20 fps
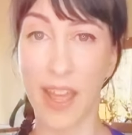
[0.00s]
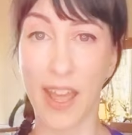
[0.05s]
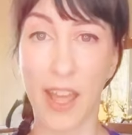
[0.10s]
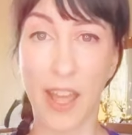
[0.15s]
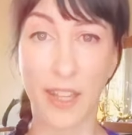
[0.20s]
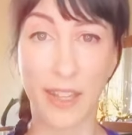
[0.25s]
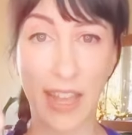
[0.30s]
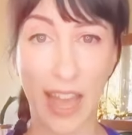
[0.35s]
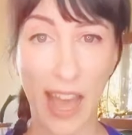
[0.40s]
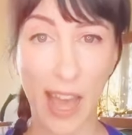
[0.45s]

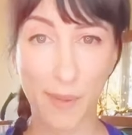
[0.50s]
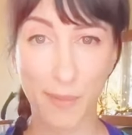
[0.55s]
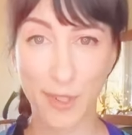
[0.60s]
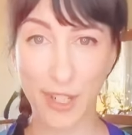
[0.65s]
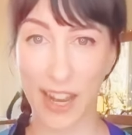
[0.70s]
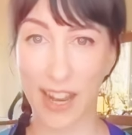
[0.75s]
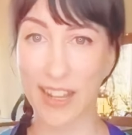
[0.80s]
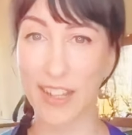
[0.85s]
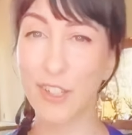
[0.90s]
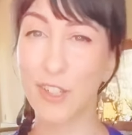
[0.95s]
The app
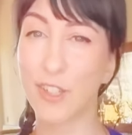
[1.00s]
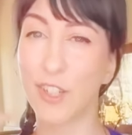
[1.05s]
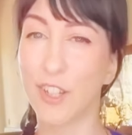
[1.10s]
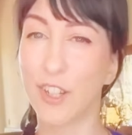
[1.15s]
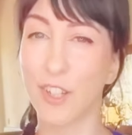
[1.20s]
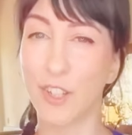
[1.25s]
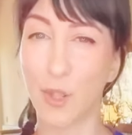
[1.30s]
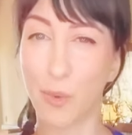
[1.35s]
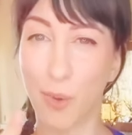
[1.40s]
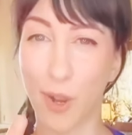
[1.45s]
challenge,
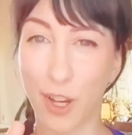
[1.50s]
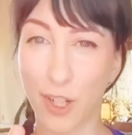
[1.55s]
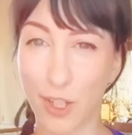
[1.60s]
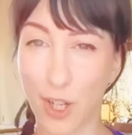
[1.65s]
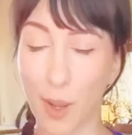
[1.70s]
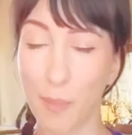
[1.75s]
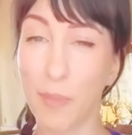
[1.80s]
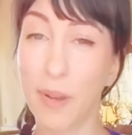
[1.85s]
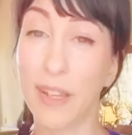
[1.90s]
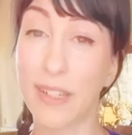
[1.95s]
the workshop,
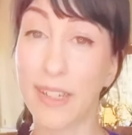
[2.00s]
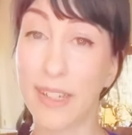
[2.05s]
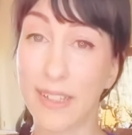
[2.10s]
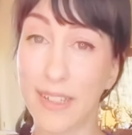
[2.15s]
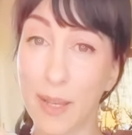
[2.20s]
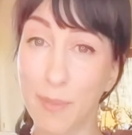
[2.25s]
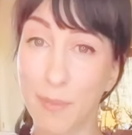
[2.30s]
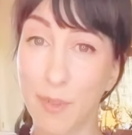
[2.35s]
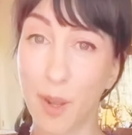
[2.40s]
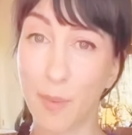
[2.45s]
the tip
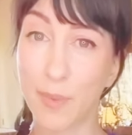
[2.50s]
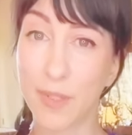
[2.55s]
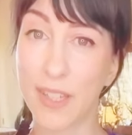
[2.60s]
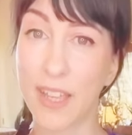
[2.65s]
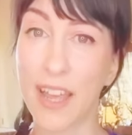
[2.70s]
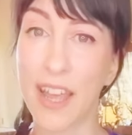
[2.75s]
drops,